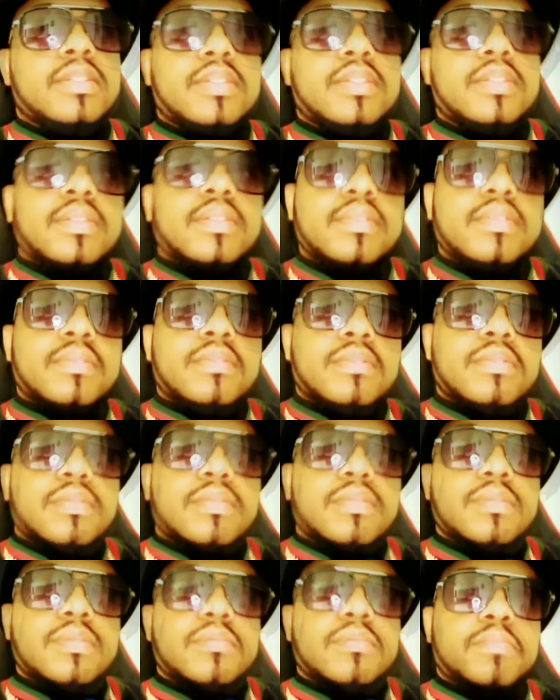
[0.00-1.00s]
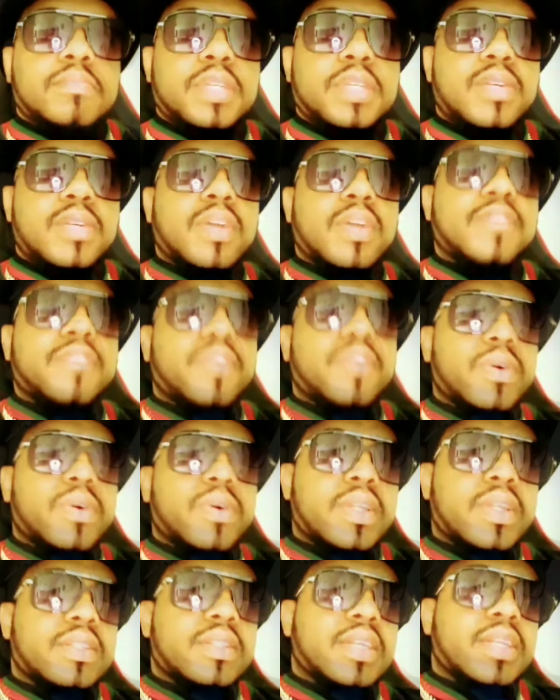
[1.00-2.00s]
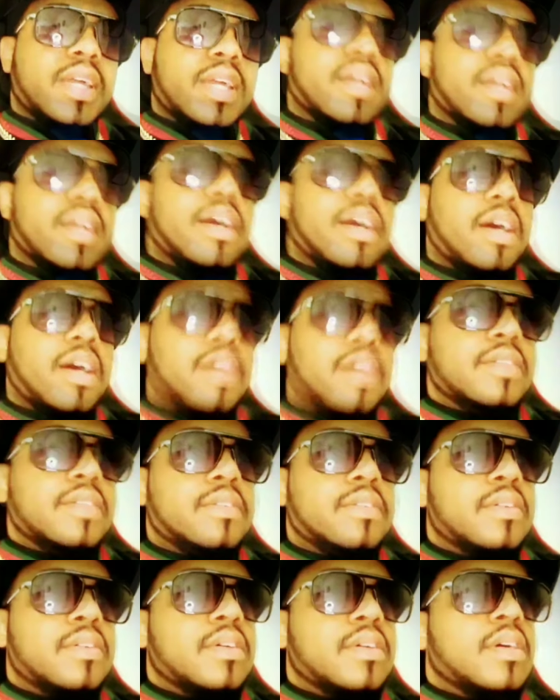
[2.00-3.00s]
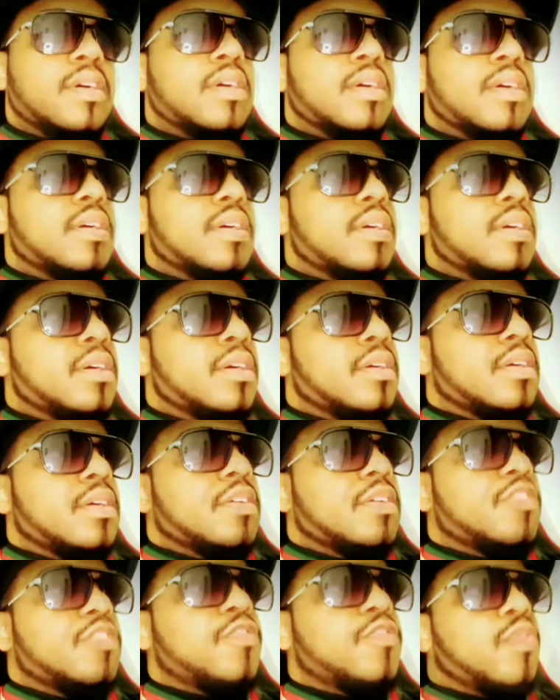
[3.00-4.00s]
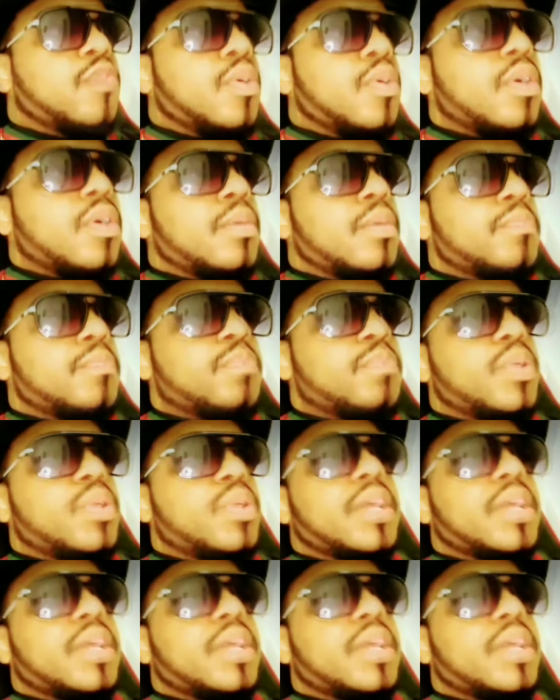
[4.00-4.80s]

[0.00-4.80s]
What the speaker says: be grateful and thank God for putting back